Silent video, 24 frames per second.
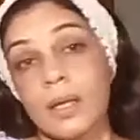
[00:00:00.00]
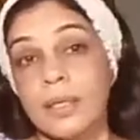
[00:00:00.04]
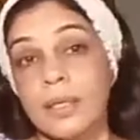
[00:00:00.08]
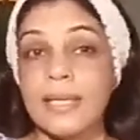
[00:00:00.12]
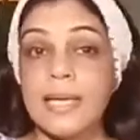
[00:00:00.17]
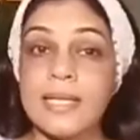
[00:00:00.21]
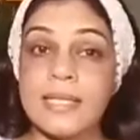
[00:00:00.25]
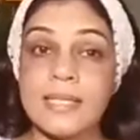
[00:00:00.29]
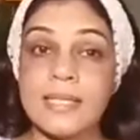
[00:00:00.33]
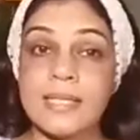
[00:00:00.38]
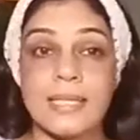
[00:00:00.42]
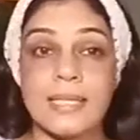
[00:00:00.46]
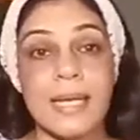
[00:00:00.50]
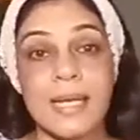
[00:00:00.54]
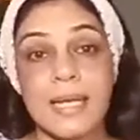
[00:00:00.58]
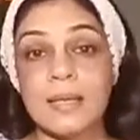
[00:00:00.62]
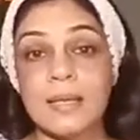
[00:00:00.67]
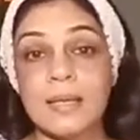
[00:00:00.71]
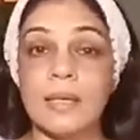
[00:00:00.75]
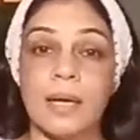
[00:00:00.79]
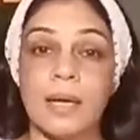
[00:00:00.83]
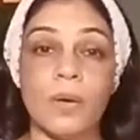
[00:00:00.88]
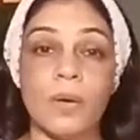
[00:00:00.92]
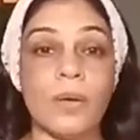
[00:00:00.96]
Yes, they
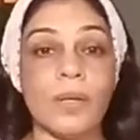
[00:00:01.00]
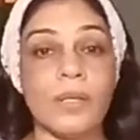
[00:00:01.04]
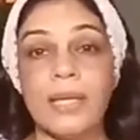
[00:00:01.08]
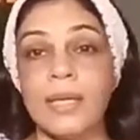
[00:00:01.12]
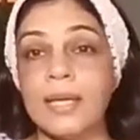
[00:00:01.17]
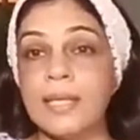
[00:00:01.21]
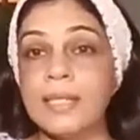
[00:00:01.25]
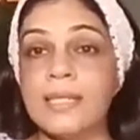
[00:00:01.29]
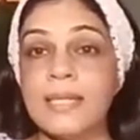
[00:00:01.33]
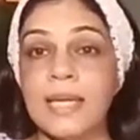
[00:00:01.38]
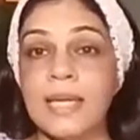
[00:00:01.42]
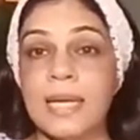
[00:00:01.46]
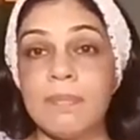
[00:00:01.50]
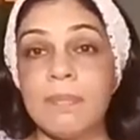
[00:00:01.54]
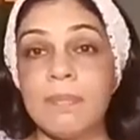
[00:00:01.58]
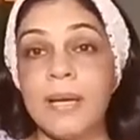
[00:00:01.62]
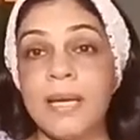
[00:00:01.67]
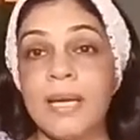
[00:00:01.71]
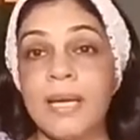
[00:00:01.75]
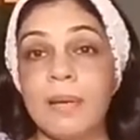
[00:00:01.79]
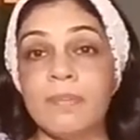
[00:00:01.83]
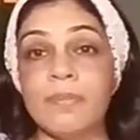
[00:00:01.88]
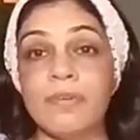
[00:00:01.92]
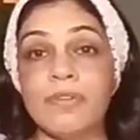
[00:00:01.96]
can, or they can take my
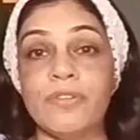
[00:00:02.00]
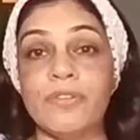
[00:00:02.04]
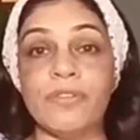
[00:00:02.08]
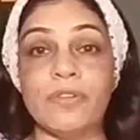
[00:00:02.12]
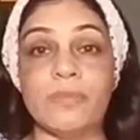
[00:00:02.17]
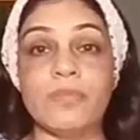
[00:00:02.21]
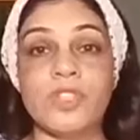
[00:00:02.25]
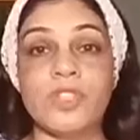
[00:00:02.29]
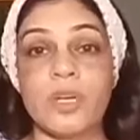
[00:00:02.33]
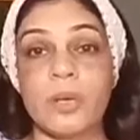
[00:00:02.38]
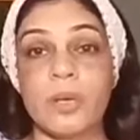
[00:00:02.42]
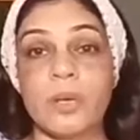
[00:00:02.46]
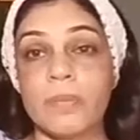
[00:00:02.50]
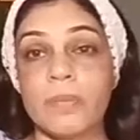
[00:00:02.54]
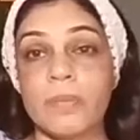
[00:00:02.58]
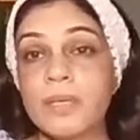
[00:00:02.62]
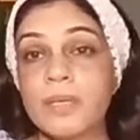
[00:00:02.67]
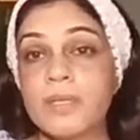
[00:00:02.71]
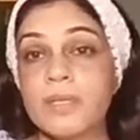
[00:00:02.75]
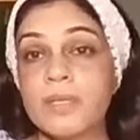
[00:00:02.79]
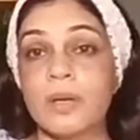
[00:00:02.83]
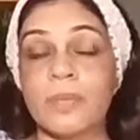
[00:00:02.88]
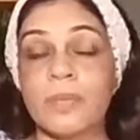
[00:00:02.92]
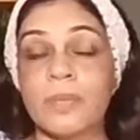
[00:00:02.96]
number from
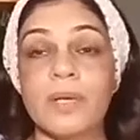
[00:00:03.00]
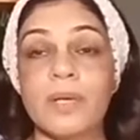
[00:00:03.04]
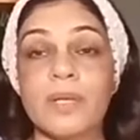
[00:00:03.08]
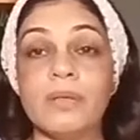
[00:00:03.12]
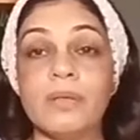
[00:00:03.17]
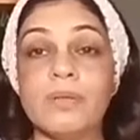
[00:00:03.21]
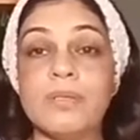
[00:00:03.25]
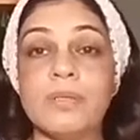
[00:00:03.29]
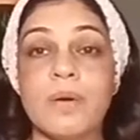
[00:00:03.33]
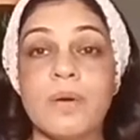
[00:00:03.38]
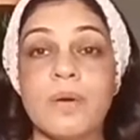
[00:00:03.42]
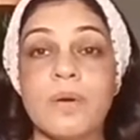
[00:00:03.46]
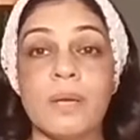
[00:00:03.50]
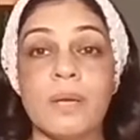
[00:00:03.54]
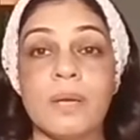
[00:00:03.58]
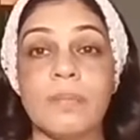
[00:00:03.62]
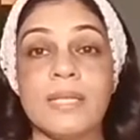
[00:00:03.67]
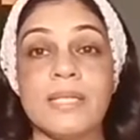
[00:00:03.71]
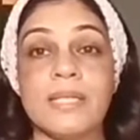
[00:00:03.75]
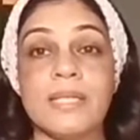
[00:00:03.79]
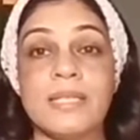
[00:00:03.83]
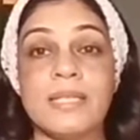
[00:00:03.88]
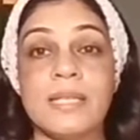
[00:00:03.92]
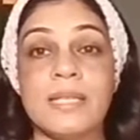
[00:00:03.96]
Soumya. Soumya knows all
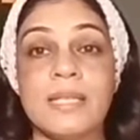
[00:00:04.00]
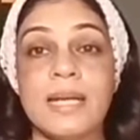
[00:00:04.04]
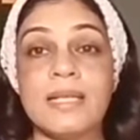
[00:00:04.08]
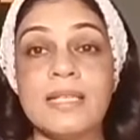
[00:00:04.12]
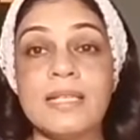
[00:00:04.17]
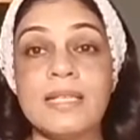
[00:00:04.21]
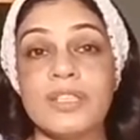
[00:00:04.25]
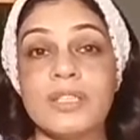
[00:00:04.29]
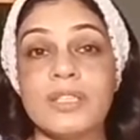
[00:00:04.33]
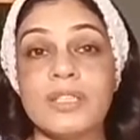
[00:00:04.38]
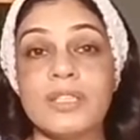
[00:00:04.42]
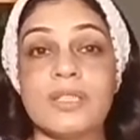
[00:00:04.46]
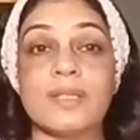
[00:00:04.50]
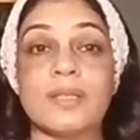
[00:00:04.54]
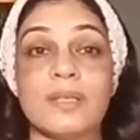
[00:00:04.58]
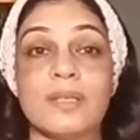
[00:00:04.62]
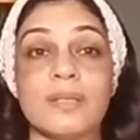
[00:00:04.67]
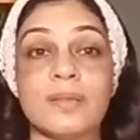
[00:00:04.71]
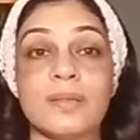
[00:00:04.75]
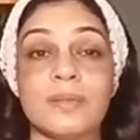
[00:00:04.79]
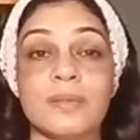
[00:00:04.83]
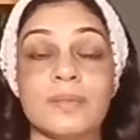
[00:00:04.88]
my details. She's there.